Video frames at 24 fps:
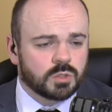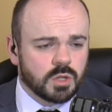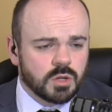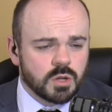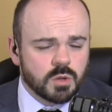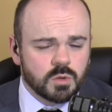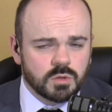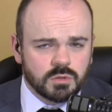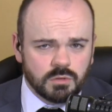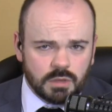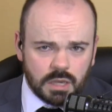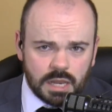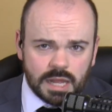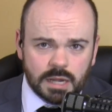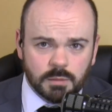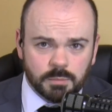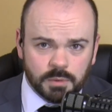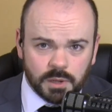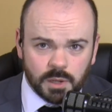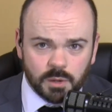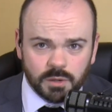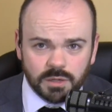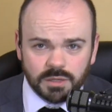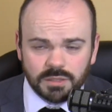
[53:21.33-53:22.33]
Don't know a lot
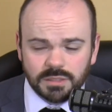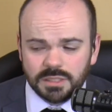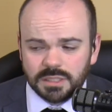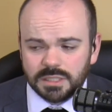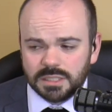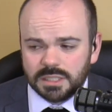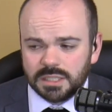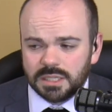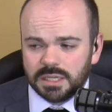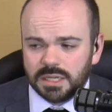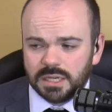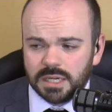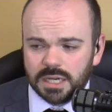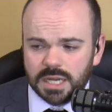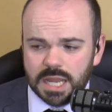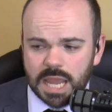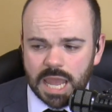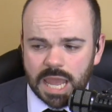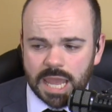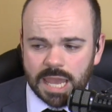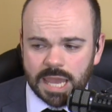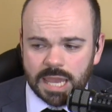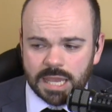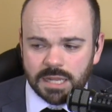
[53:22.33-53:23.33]
about it,
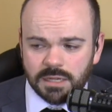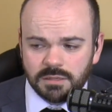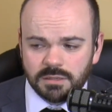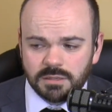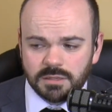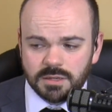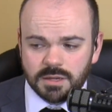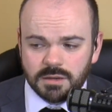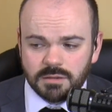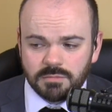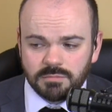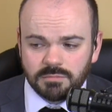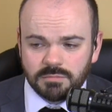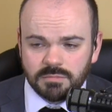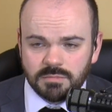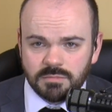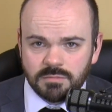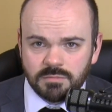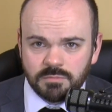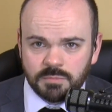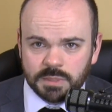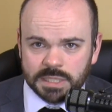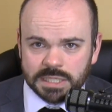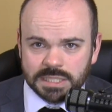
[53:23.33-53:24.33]

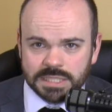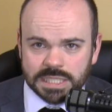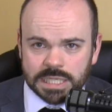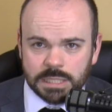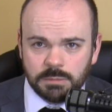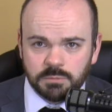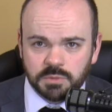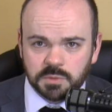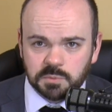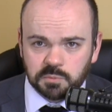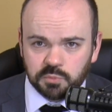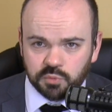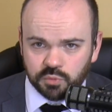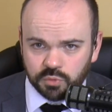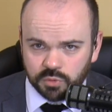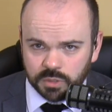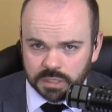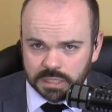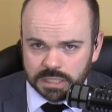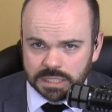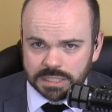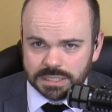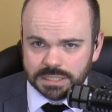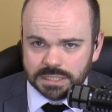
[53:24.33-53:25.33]
but it seems
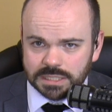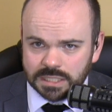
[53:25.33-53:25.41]
pretty